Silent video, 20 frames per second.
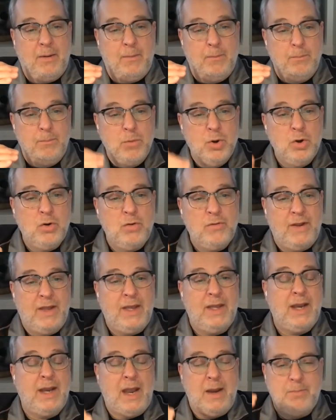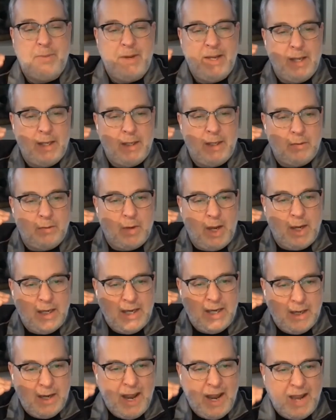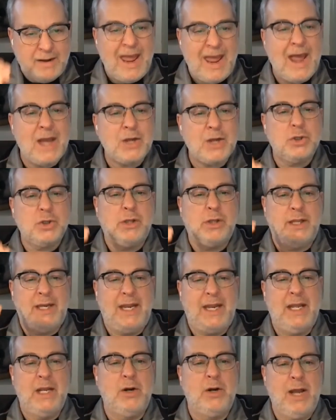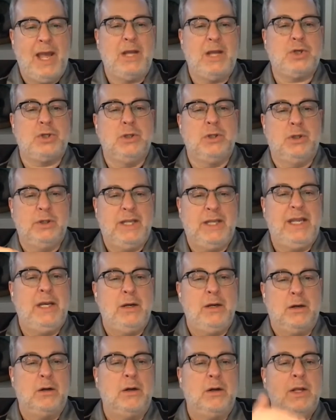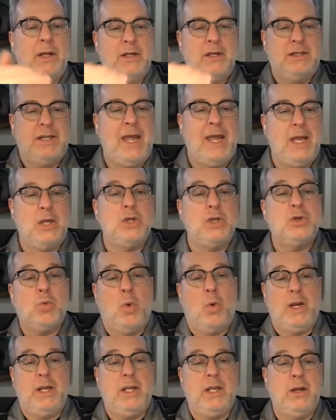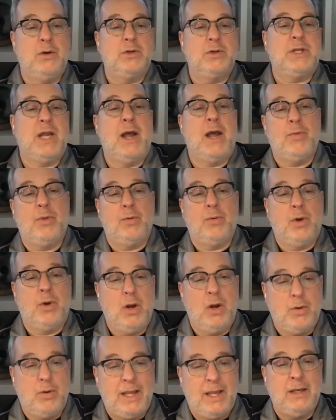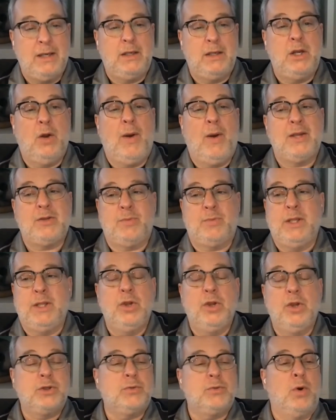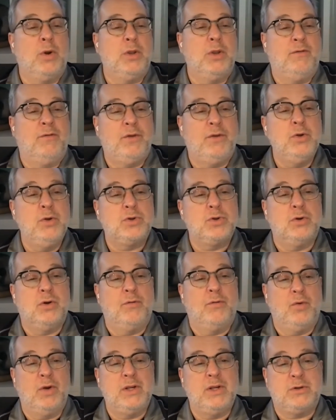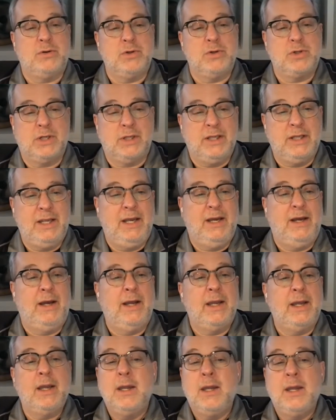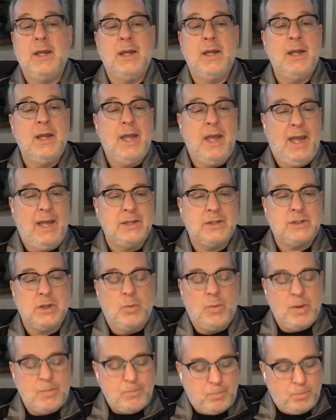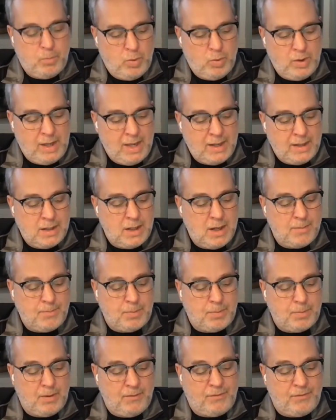move in and be a national and international leader 10, 20 years down the road. And, as we look toward the future of research at Lehigh. And so we ended up